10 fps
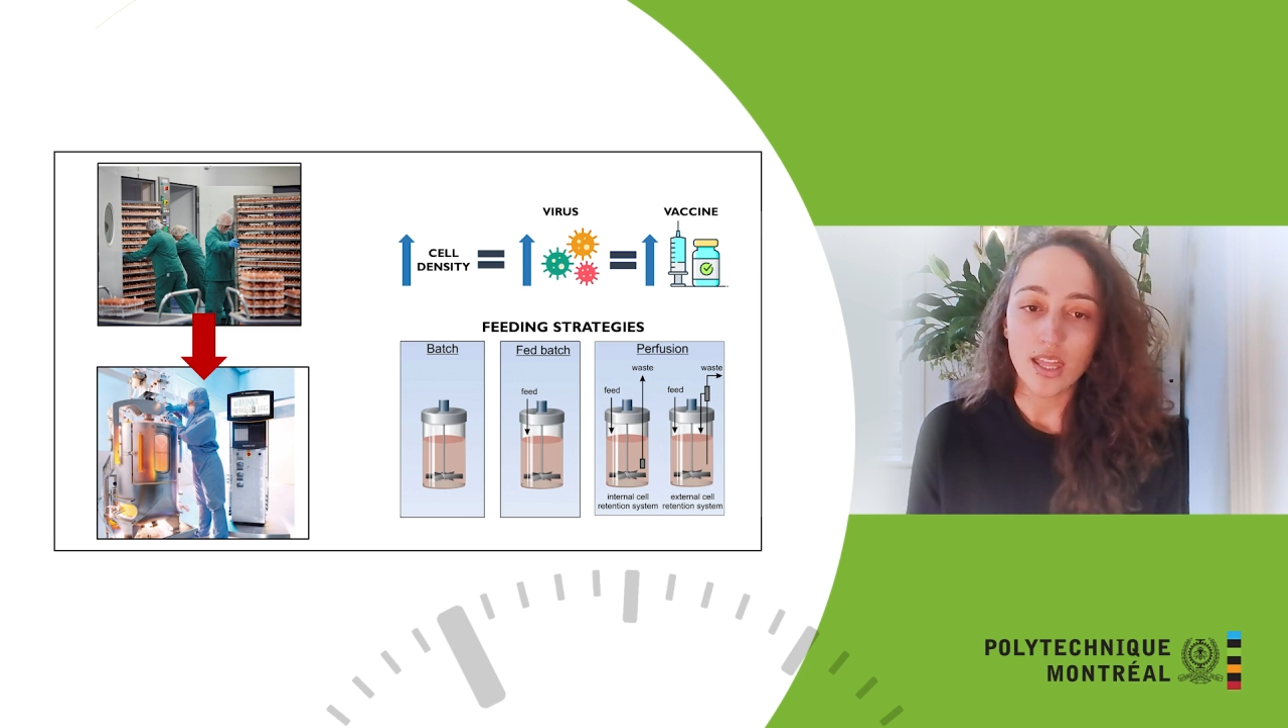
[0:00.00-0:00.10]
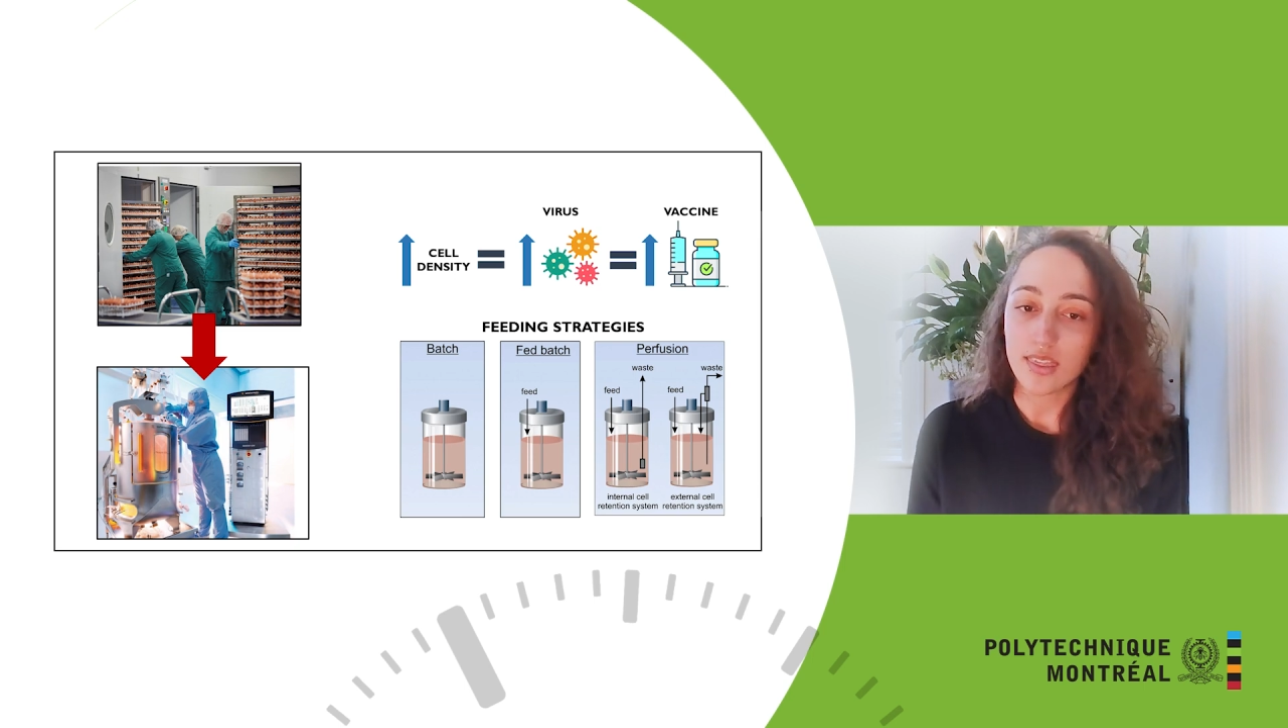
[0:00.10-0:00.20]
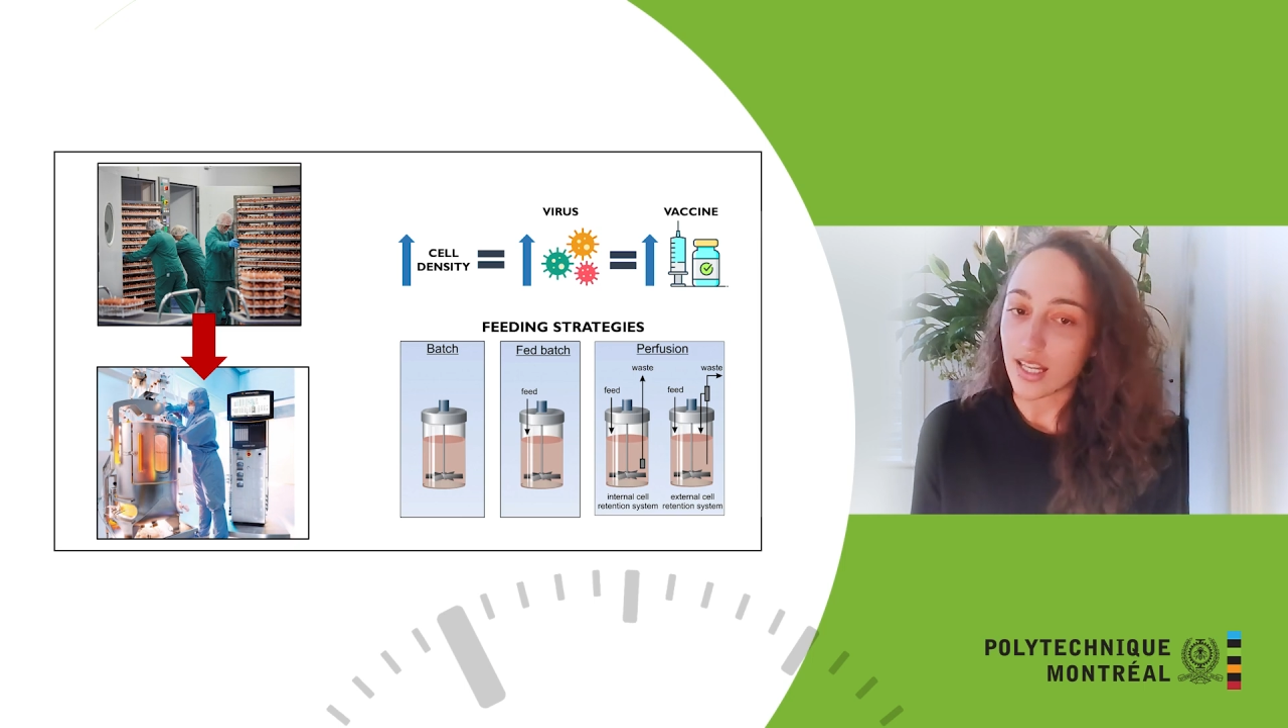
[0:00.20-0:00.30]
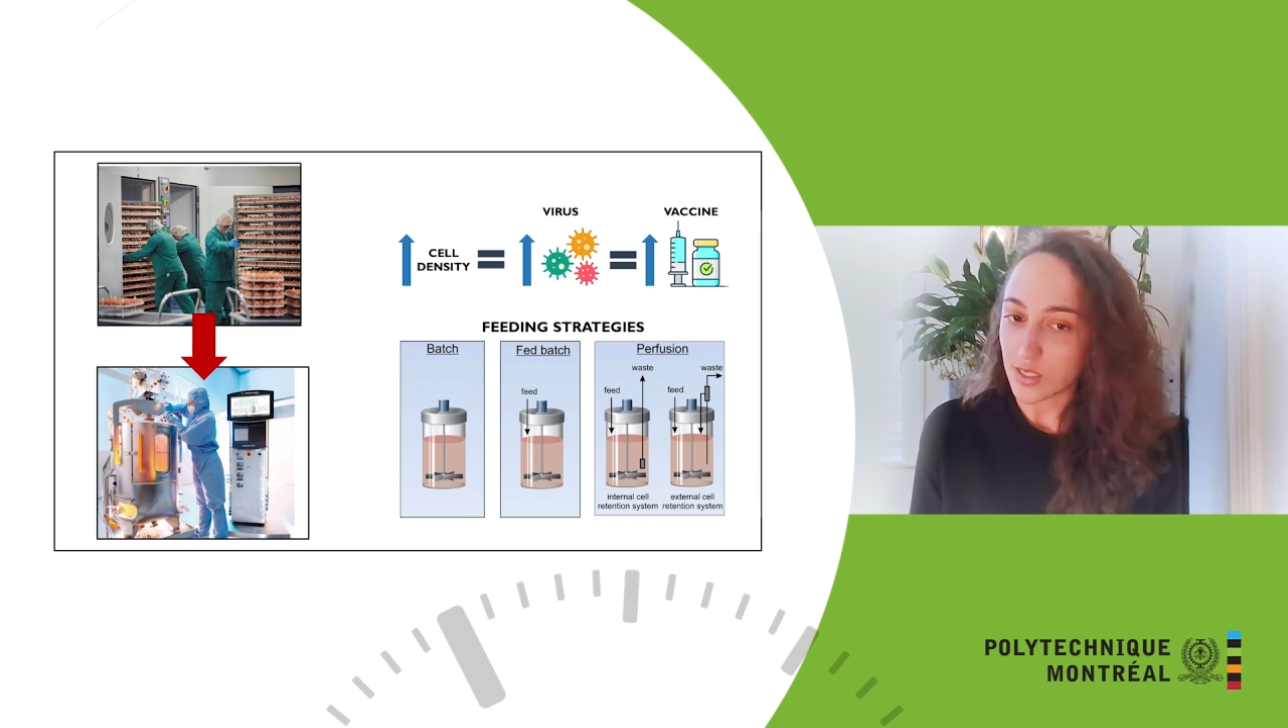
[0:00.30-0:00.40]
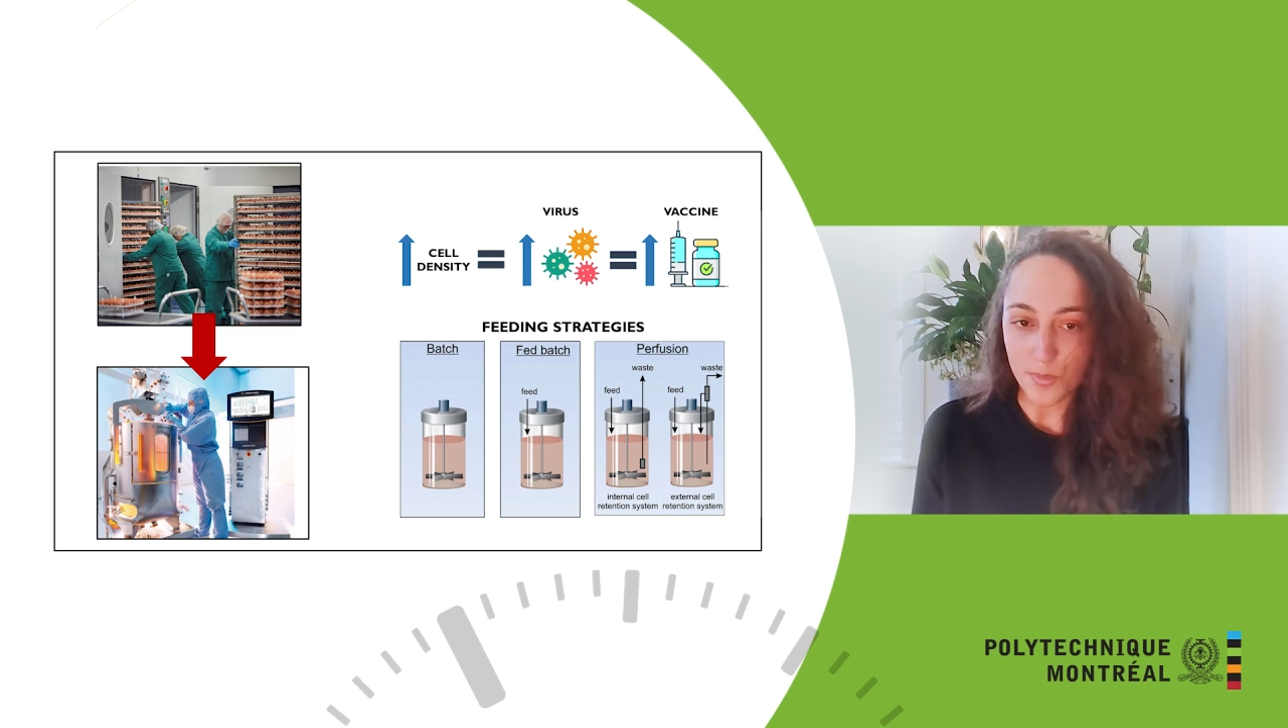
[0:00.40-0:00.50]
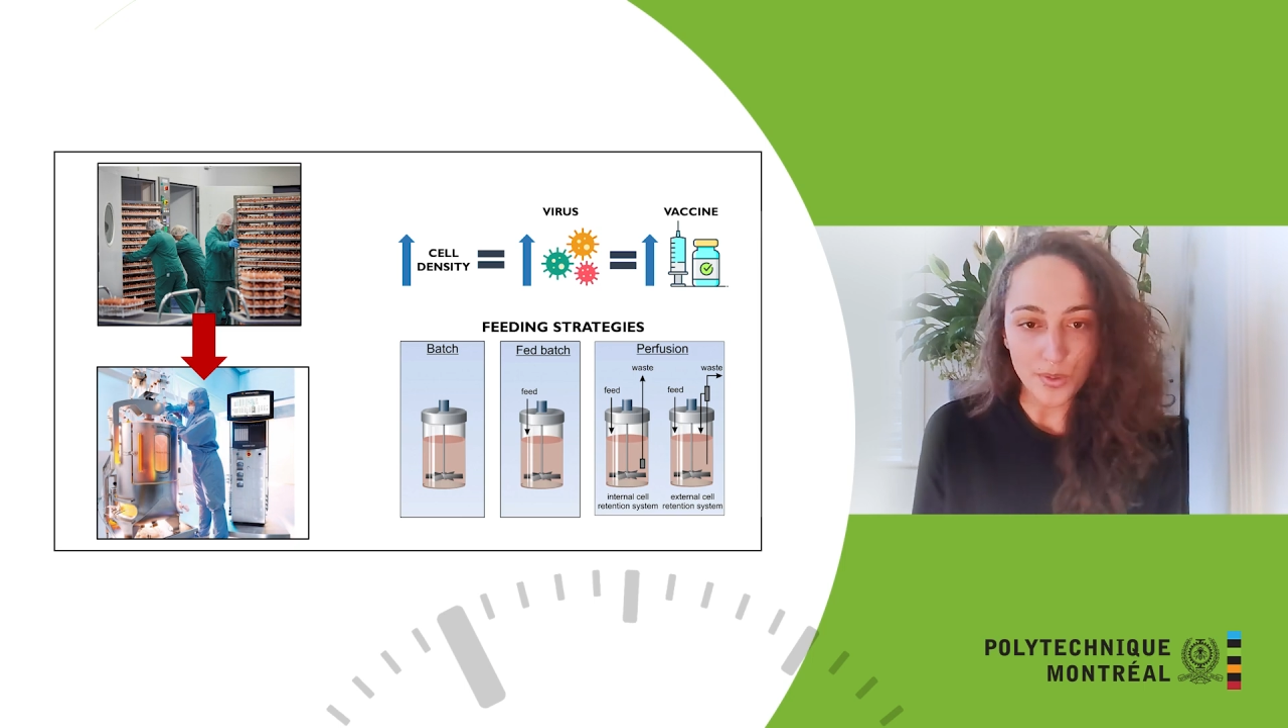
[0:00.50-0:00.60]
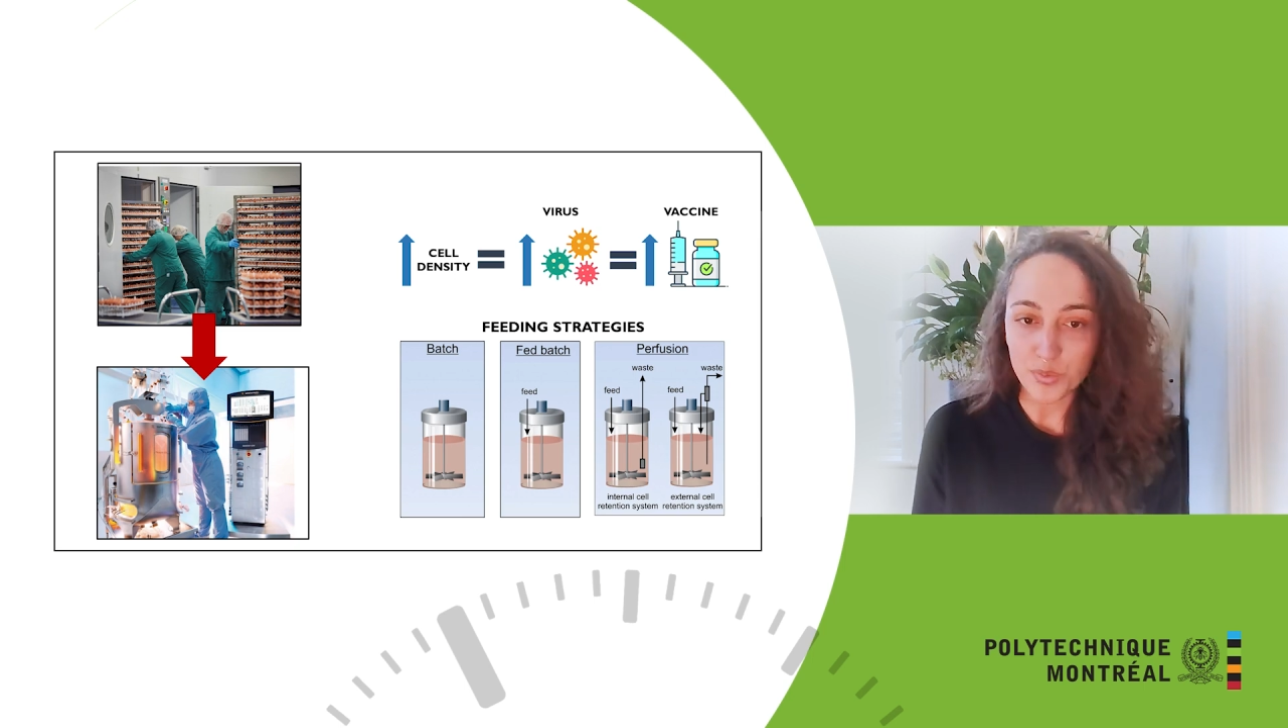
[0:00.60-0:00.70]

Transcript: That's my